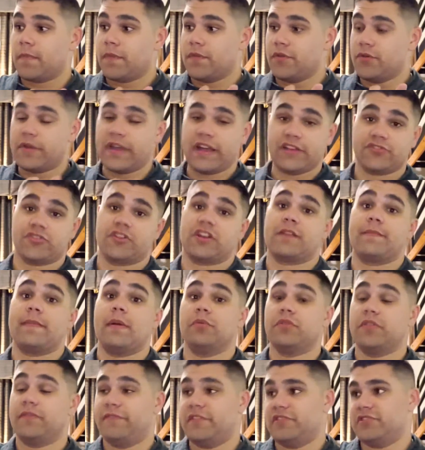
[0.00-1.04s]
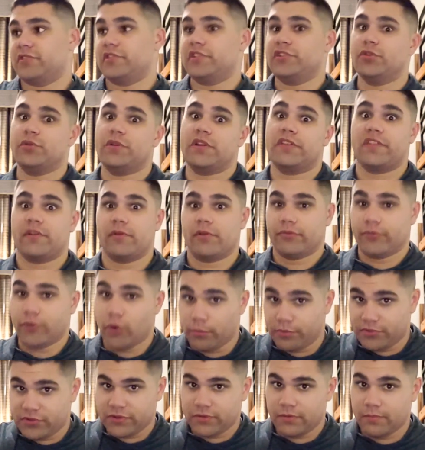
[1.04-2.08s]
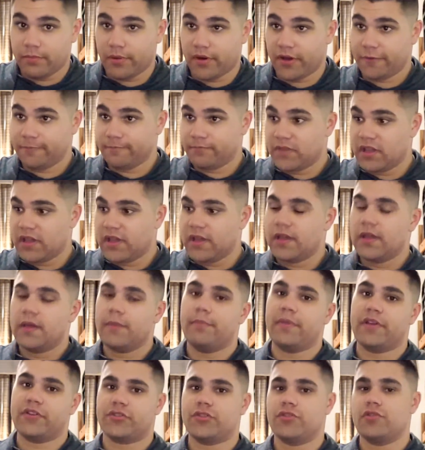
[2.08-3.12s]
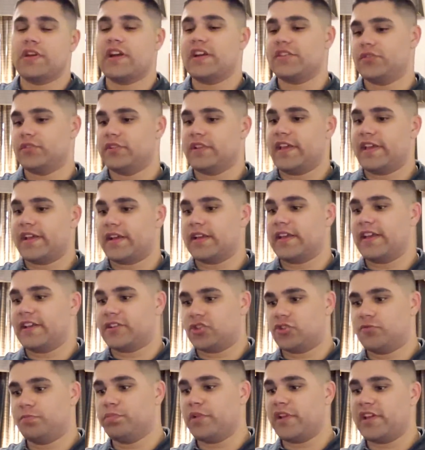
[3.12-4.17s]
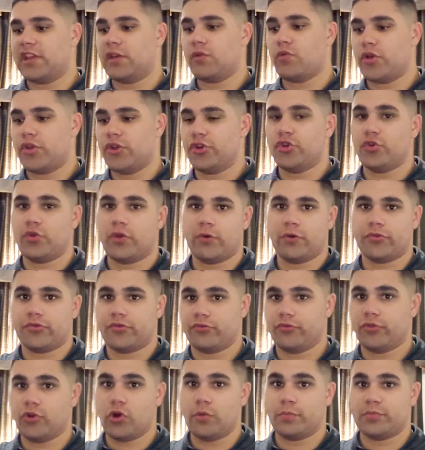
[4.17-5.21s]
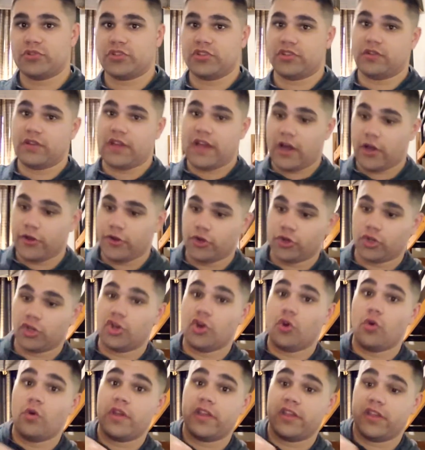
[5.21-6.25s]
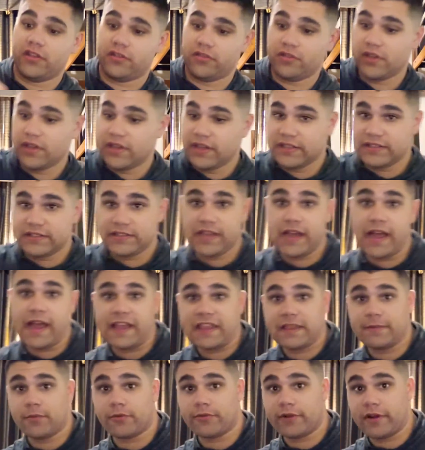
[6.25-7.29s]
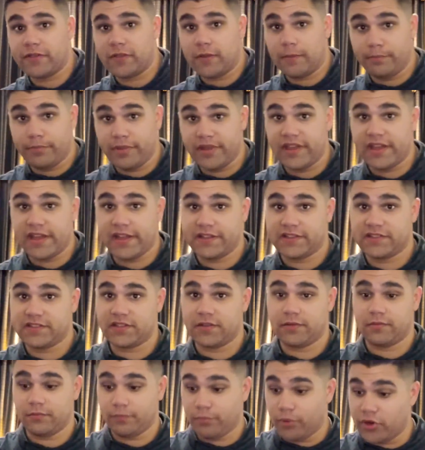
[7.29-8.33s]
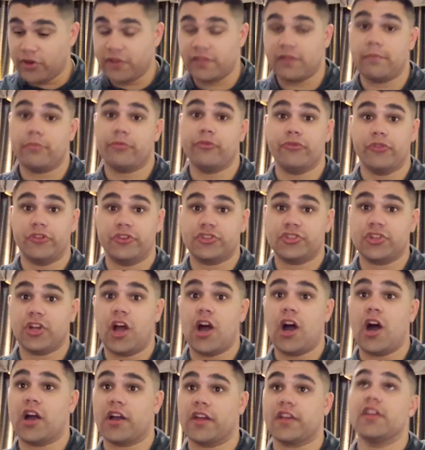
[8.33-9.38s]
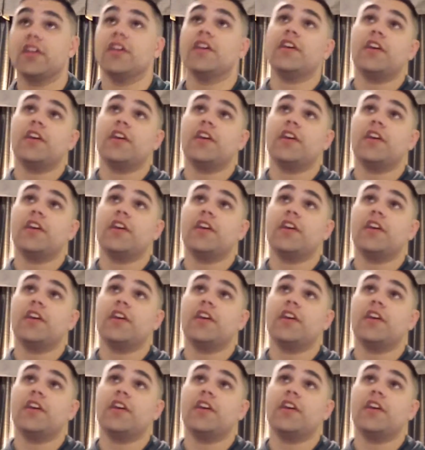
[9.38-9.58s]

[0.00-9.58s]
you guys aren't gonna be able to physically do anything with ropes, but make sure you guys are like explaining what you're doing with the ropes and how you're going and tying them around the bits and putting them through the chalk